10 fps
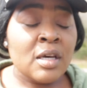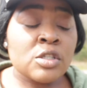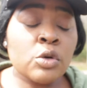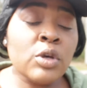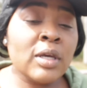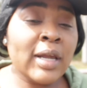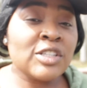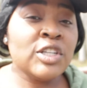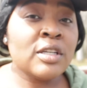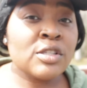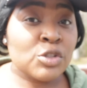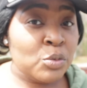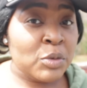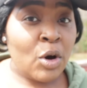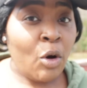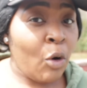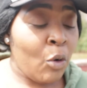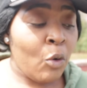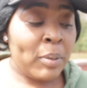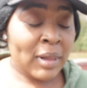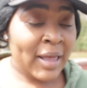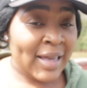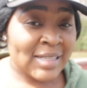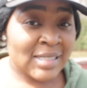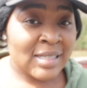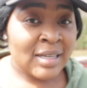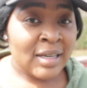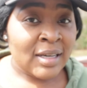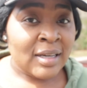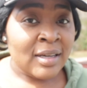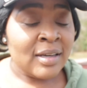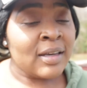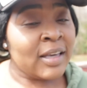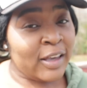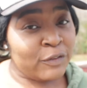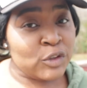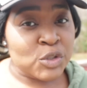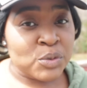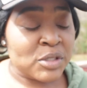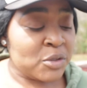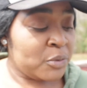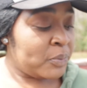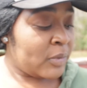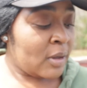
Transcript: So you can actually consume the whole plant if you choose to.